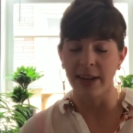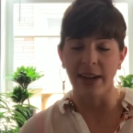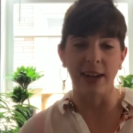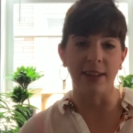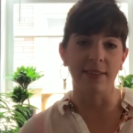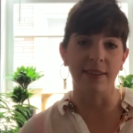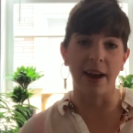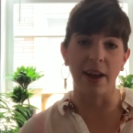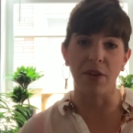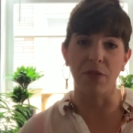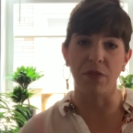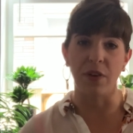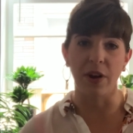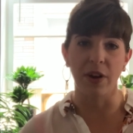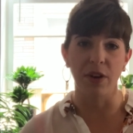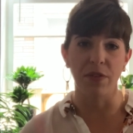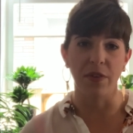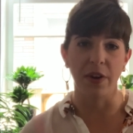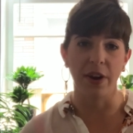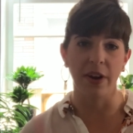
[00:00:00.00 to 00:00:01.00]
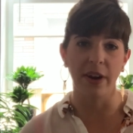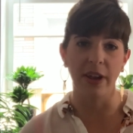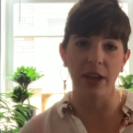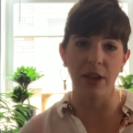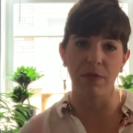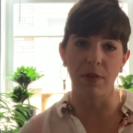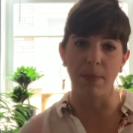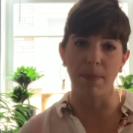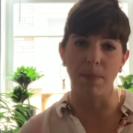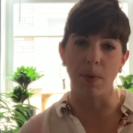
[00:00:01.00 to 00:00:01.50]
It's got a very, very
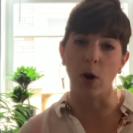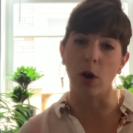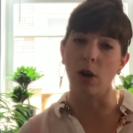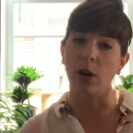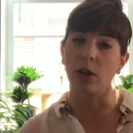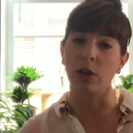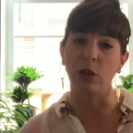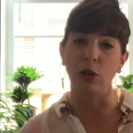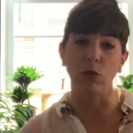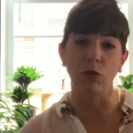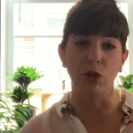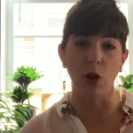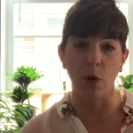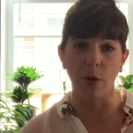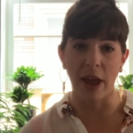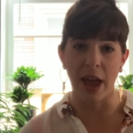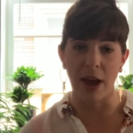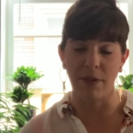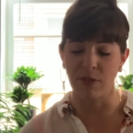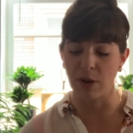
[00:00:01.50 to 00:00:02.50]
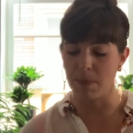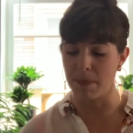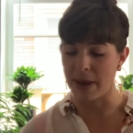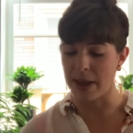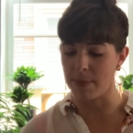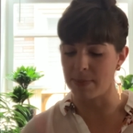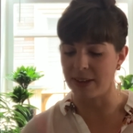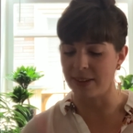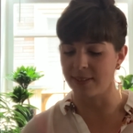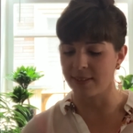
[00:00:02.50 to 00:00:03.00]
even burn. You don't have to
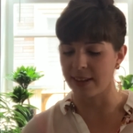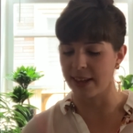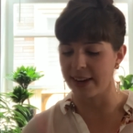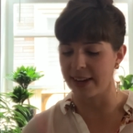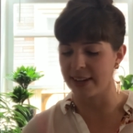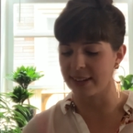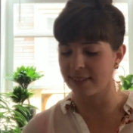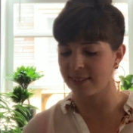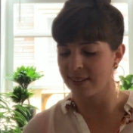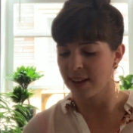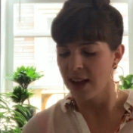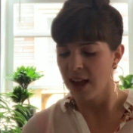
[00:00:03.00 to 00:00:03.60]
babysit it.